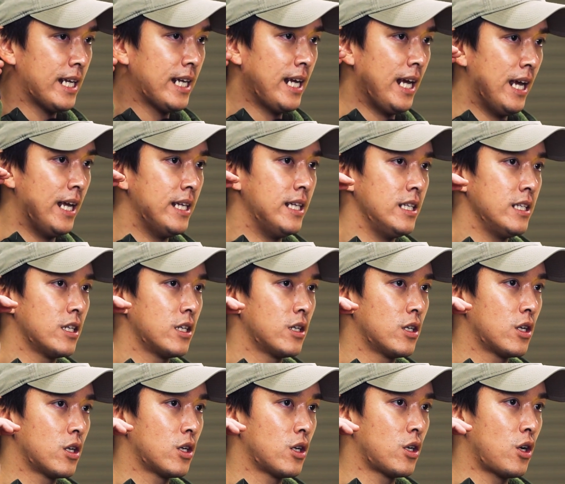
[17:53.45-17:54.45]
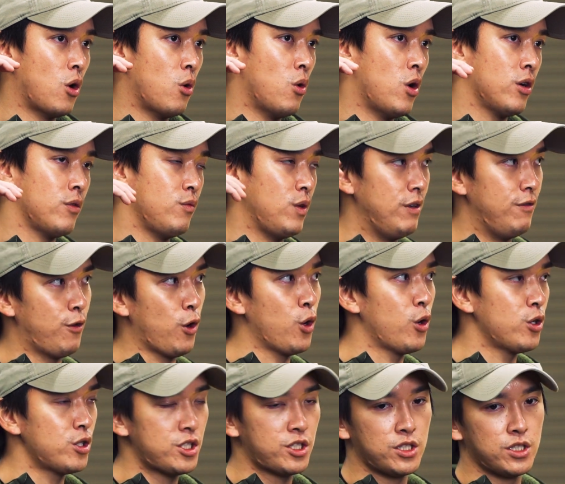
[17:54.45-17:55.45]
can go on
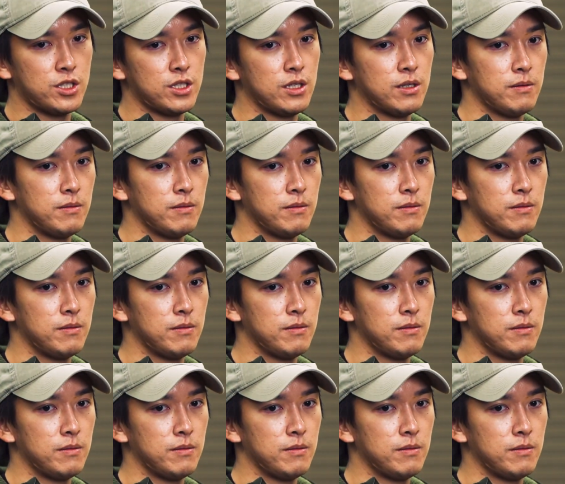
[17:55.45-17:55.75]
reverse